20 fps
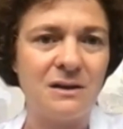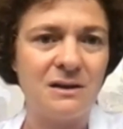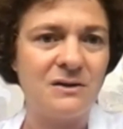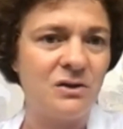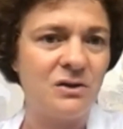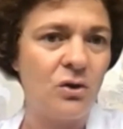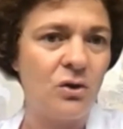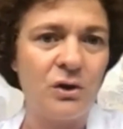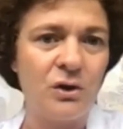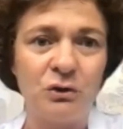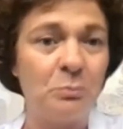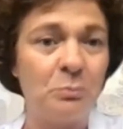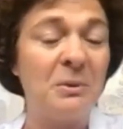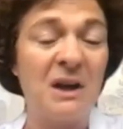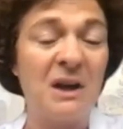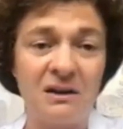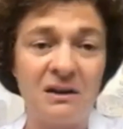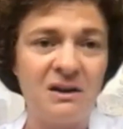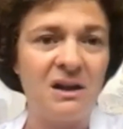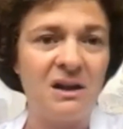going to
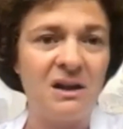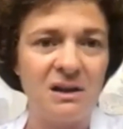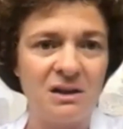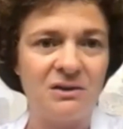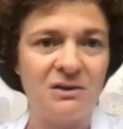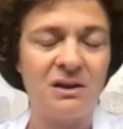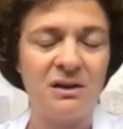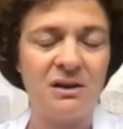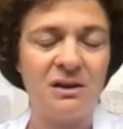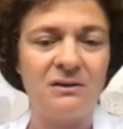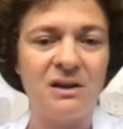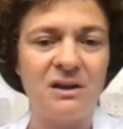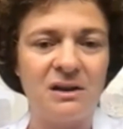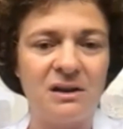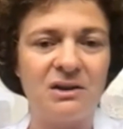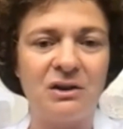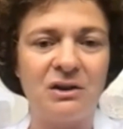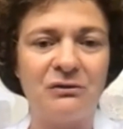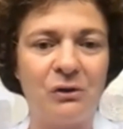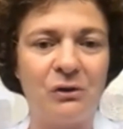bring
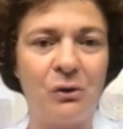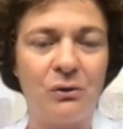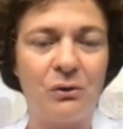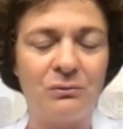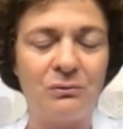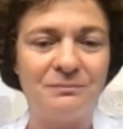dignity for all.